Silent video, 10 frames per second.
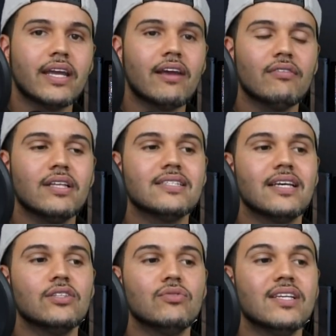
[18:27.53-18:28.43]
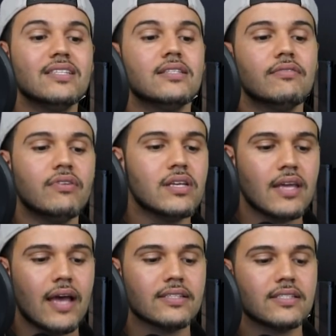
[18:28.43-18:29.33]
I can't really say I do. Is it different?
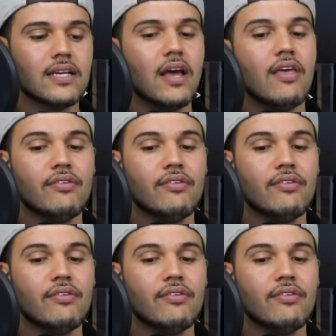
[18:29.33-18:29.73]
Yes.